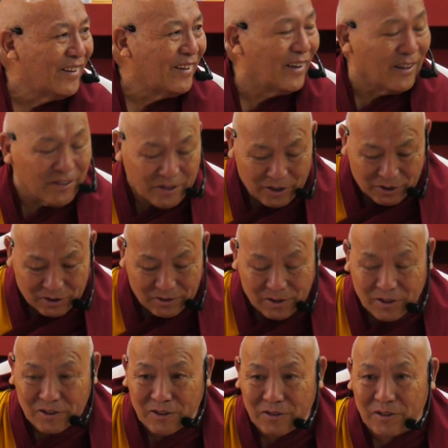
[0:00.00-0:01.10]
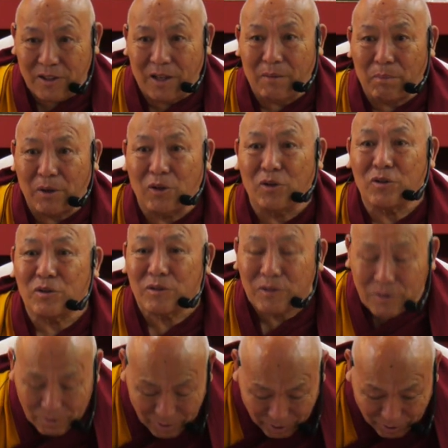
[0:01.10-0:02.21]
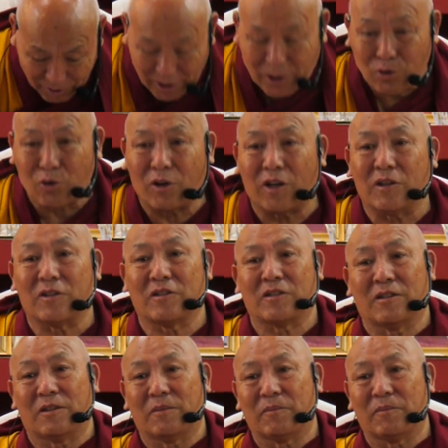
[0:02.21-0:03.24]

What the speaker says: And this is there because ignorance.